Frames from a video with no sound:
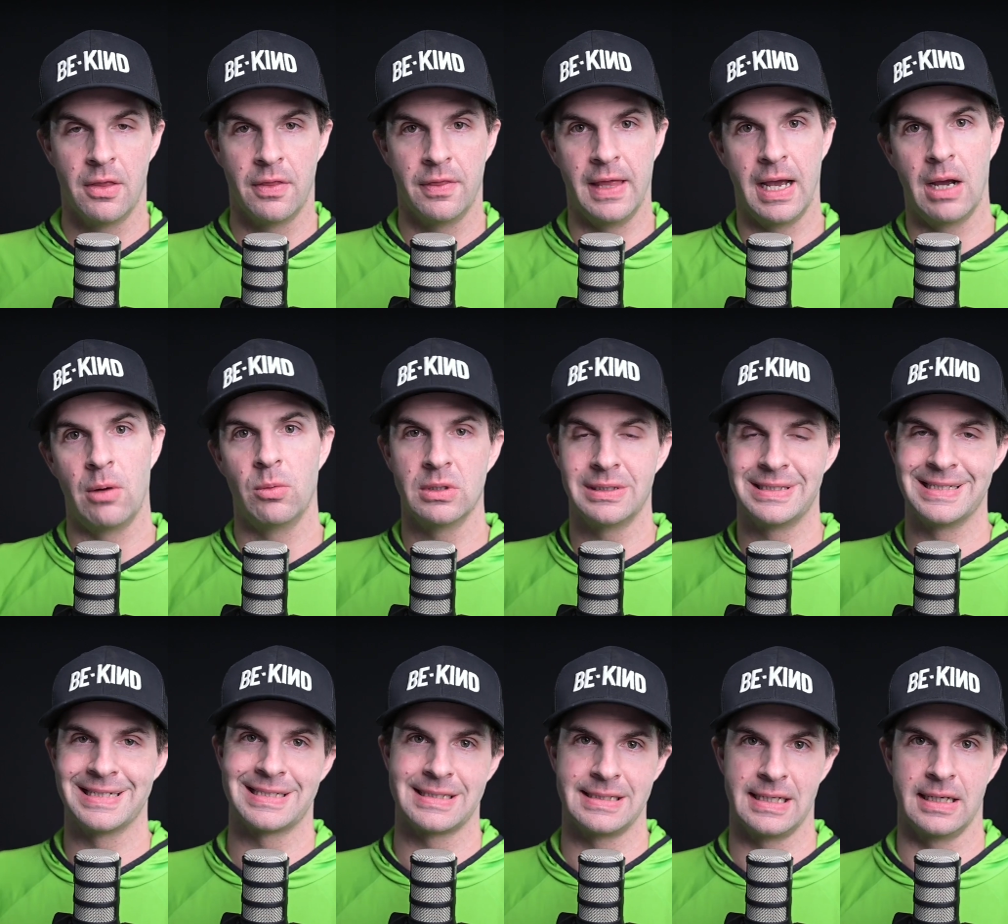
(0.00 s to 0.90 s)
That will
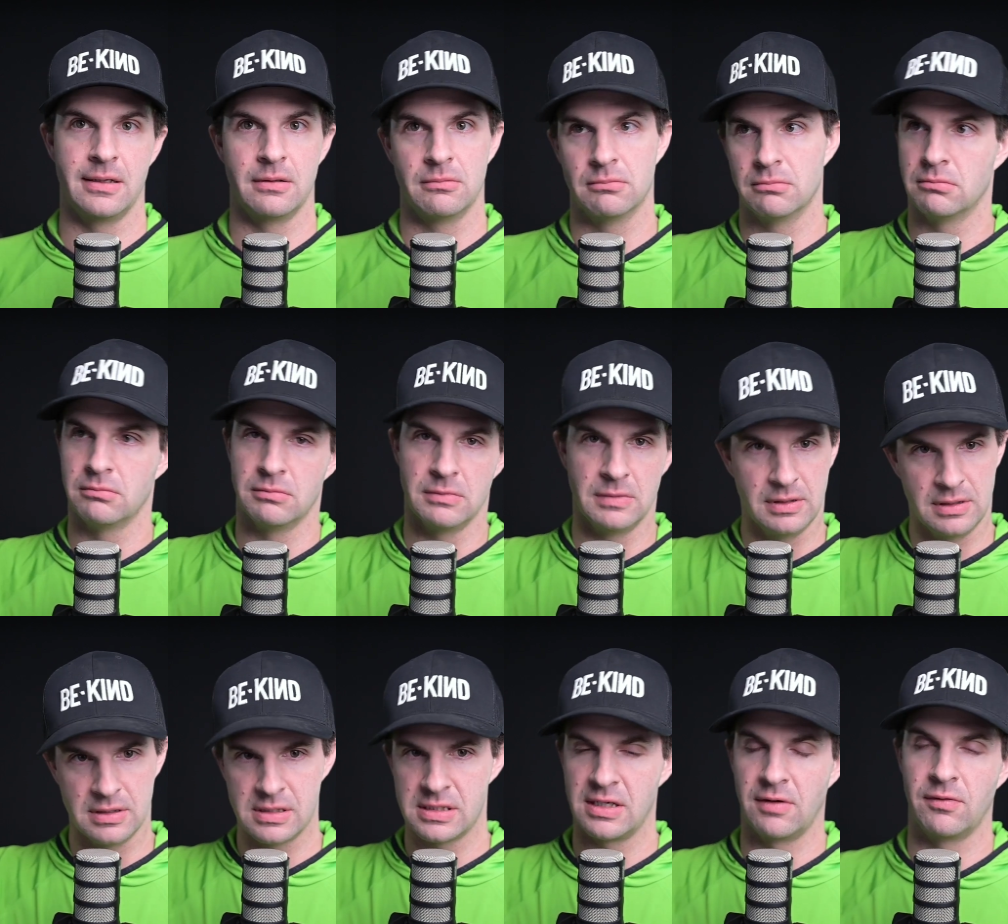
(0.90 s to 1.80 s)
dictate
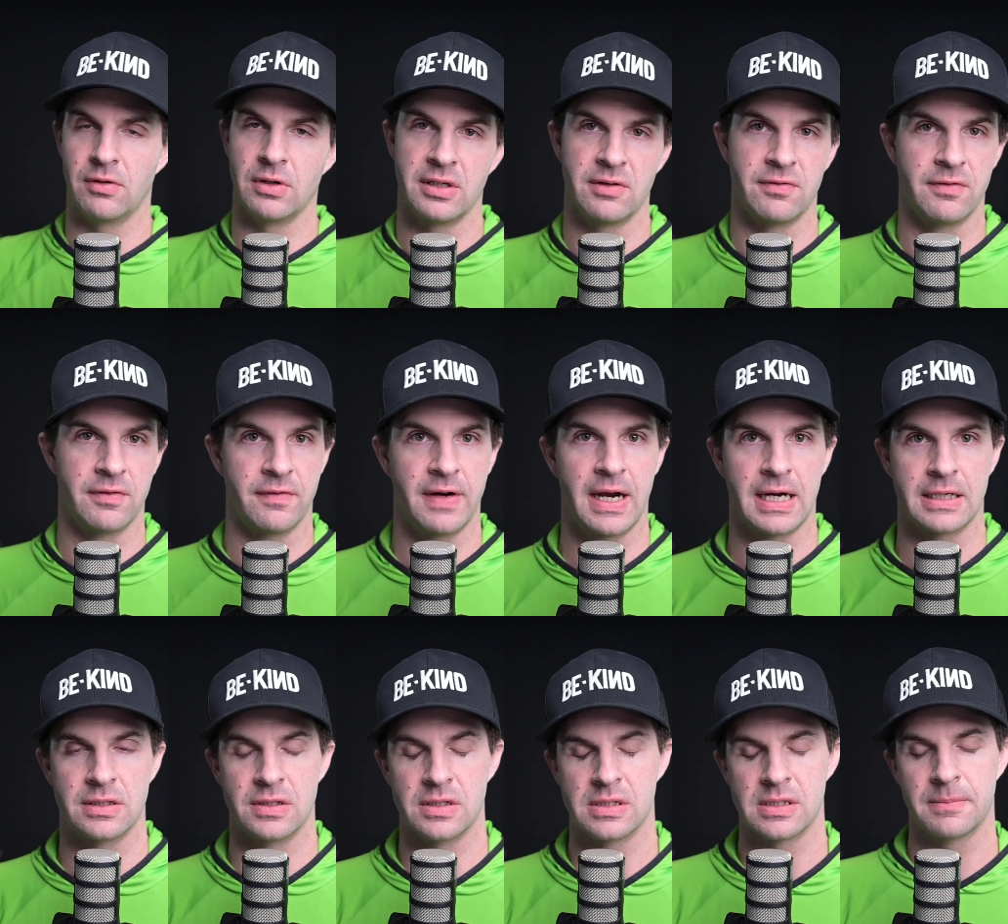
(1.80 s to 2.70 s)
several different
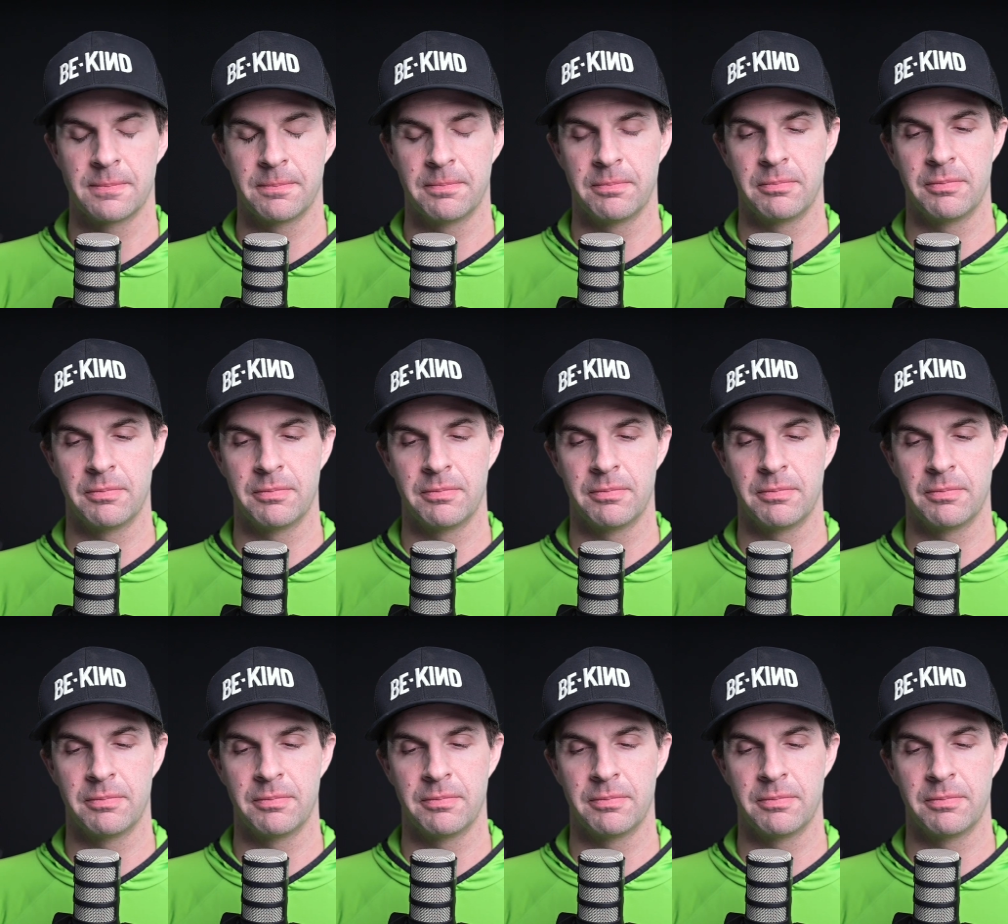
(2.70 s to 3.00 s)
factors.